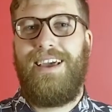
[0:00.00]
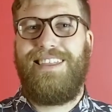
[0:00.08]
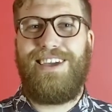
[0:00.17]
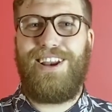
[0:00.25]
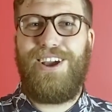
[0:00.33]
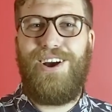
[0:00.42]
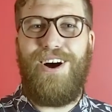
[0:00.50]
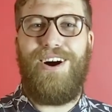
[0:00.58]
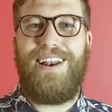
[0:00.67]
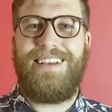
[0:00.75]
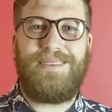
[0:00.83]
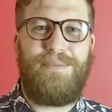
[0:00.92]
that
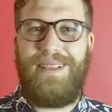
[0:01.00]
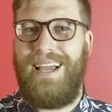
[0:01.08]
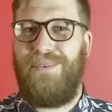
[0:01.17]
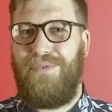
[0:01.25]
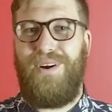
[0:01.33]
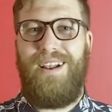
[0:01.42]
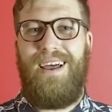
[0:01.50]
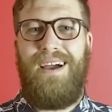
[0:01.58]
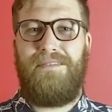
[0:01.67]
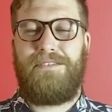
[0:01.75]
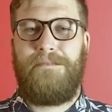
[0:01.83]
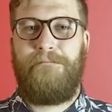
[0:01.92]
God has a plan for our
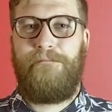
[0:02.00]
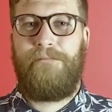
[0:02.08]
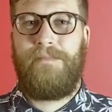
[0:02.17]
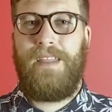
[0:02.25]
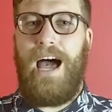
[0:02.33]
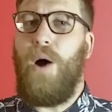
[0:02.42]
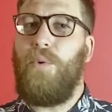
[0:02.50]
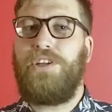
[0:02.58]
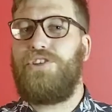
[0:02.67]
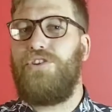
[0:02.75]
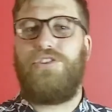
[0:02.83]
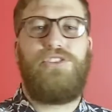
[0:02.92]
lives. I want
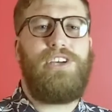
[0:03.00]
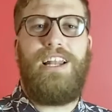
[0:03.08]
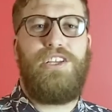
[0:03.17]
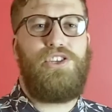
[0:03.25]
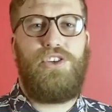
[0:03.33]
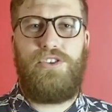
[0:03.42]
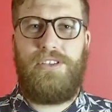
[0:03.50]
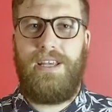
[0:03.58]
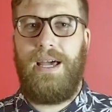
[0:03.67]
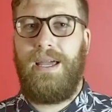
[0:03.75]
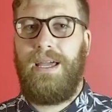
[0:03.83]
to challenge you today.